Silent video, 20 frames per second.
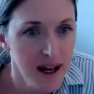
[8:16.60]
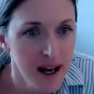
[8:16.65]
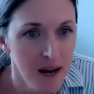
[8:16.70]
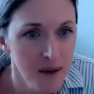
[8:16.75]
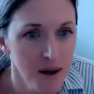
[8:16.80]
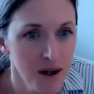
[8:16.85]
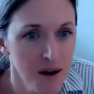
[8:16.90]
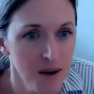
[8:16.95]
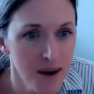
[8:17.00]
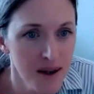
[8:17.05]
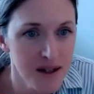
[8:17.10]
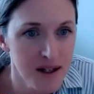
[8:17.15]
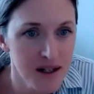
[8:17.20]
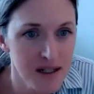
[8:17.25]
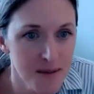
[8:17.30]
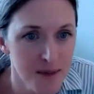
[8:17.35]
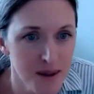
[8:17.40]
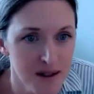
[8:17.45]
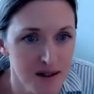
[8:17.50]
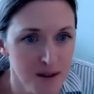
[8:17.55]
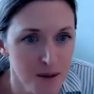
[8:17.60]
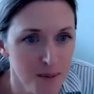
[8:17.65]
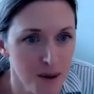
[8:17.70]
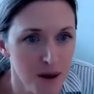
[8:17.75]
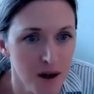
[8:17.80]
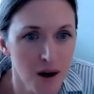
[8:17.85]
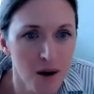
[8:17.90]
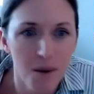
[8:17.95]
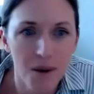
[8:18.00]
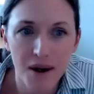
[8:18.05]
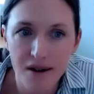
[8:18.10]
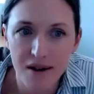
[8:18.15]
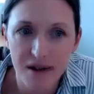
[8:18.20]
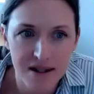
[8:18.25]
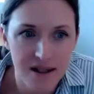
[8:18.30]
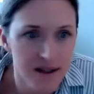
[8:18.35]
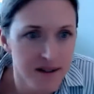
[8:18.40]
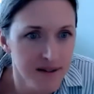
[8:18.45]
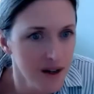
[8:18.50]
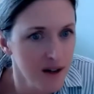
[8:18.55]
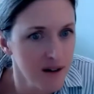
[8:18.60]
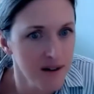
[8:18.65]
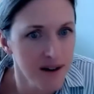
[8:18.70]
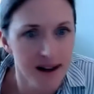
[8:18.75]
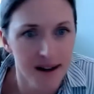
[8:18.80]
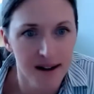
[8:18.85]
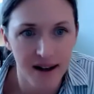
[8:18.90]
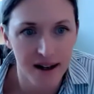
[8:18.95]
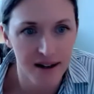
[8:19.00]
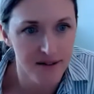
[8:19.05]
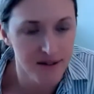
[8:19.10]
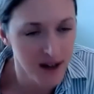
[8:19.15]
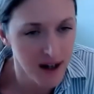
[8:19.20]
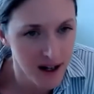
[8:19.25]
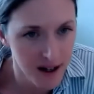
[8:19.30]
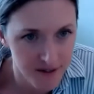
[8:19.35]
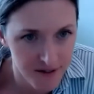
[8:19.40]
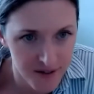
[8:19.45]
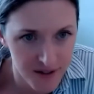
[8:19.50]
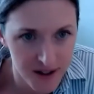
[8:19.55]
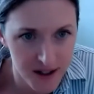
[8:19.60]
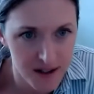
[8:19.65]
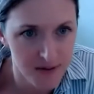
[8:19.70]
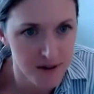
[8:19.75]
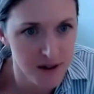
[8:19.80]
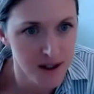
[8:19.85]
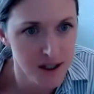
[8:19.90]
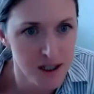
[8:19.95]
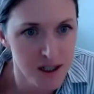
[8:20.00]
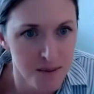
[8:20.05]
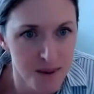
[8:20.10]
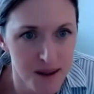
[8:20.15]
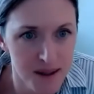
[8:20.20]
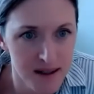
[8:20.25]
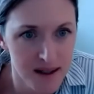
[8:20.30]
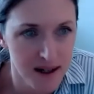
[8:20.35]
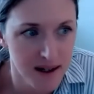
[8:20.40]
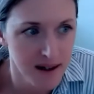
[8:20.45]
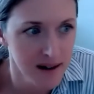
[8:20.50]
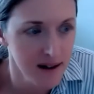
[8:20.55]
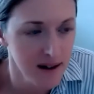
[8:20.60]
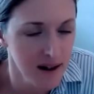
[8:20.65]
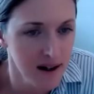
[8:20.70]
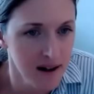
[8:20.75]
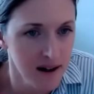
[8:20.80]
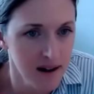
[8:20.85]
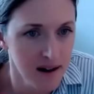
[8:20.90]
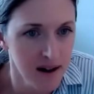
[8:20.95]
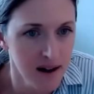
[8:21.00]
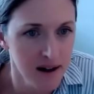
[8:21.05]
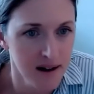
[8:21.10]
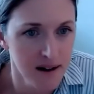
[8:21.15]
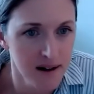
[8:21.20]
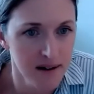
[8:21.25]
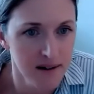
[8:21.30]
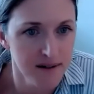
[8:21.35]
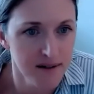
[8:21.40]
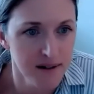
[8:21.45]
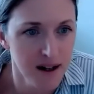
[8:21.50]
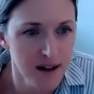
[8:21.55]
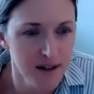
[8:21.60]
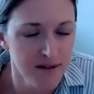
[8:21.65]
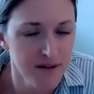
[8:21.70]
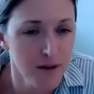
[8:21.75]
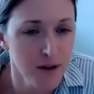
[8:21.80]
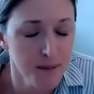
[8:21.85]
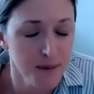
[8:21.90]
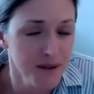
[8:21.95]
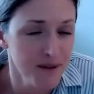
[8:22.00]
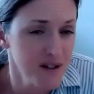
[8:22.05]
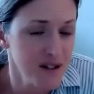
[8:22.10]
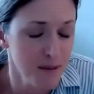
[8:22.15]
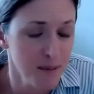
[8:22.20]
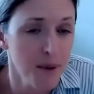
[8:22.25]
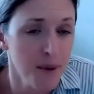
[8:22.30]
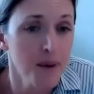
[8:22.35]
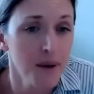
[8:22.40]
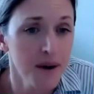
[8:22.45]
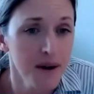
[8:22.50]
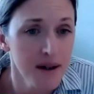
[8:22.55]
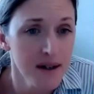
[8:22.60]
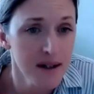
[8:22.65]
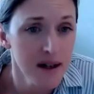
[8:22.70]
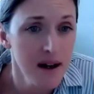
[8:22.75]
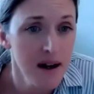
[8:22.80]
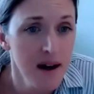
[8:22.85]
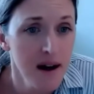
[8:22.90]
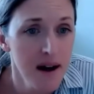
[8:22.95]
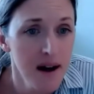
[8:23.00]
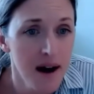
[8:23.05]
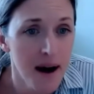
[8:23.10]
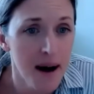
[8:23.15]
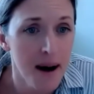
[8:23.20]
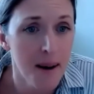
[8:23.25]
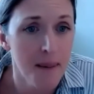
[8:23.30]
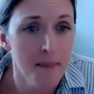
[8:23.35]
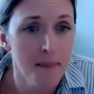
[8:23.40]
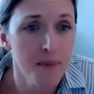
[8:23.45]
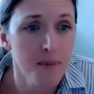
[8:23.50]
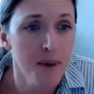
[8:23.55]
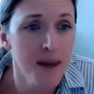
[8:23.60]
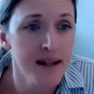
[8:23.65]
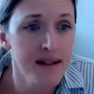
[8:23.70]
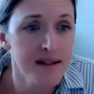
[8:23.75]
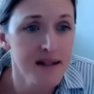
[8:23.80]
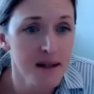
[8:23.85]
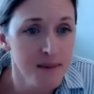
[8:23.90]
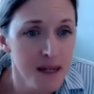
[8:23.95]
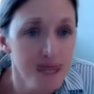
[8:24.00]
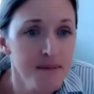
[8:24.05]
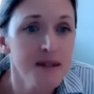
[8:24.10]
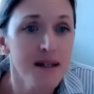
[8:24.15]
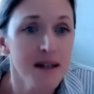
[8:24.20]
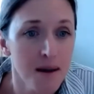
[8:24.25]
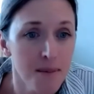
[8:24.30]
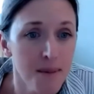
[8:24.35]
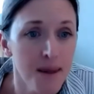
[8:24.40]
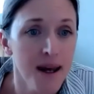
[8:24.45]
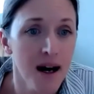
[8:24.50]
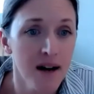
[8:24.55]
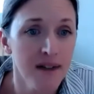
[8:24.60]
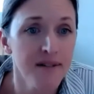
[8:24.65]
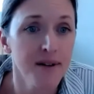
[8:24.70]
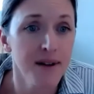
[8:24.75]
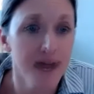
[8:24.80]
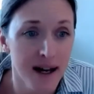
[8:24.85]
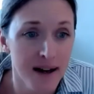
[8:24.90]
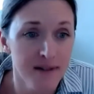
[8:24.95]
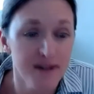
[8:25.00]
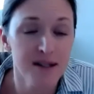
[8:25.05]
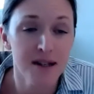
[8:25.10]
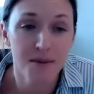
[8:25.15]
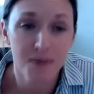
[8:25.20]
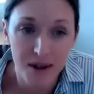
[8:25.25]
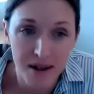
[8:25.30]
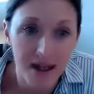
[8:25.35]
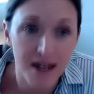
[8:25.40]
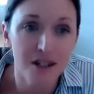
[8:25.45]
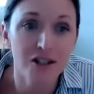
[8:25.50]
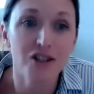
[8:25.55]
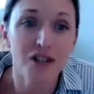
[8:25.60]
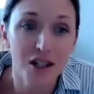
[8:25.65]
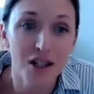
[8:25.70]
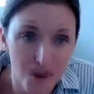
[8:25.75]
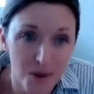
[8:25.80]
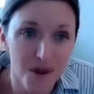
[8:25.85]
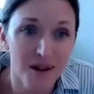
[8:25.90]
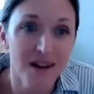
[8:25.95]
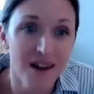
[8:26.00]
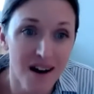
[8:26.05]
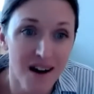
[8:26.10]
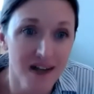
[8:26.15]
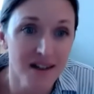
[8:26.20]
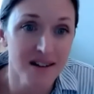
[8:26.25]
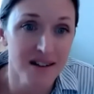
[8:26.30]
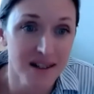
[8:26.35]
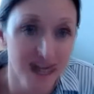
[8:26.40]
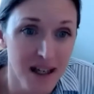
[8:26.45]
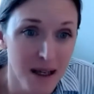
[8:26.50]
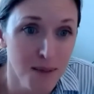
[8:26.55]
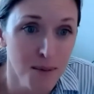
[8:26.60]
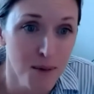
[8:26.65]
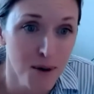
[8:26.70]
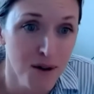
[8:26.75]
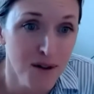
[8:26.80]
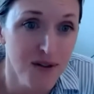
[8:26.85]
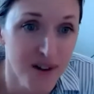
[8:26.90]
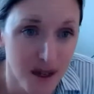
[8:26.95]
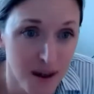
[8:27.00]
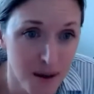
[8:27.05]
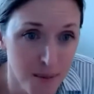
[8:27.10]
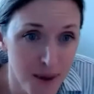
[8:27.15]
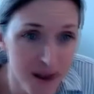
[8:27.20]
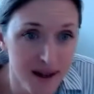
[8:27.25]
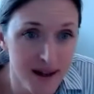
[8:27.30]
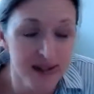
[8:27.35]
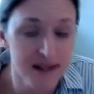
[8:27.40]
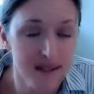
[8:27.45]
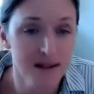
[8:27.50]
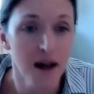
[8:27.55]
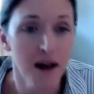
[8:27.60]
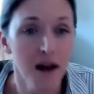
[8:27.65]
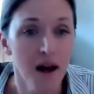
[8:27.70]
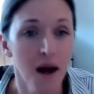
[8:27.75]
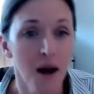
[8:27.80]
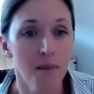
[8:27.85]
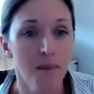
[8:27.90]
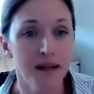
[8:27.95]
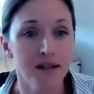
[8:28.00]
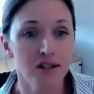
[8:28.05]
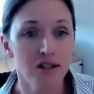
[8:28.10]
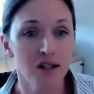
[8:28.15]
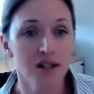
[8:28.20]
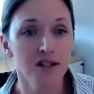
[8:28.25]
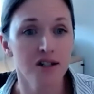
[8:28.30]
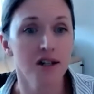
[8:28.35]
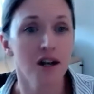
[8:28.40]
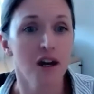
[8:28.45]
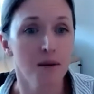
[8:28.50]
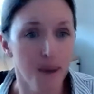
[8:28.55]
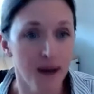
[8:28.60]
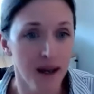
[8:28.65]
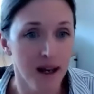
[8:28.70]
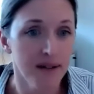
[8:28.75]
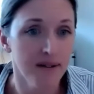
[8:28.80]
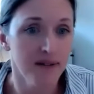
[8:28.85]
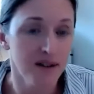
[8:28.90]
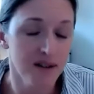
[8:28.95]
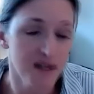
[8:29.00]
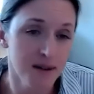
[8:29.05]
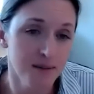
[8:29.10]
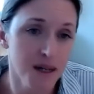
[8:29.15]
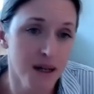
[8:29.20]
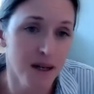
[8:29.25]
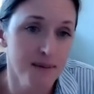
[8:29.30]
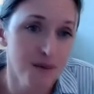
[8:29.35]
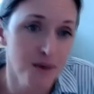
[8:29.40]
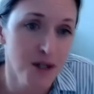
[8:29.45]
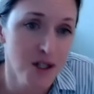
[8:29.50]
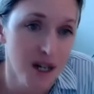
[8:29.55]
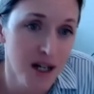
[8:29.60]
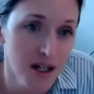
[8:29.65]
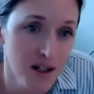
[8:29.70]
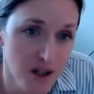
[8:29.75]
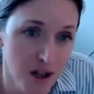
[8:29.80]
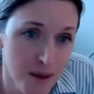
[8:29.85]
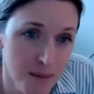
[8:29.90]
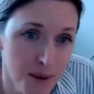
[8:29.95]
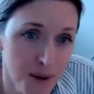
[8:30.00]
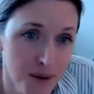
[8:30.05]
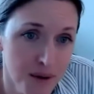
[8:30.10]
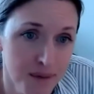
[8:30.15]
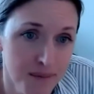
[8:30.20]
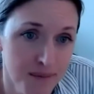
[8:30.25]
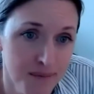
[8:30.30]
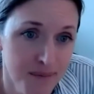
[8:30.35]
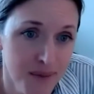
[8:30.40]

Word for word: And we don't want that to be super coercive or create a lot of conflict. It really should be done in, in, a, in a form of support. Um, but sometimes it can be helpful to have someone nudge you along to keep moving, because by changing our behavior, sometimes we change our mood.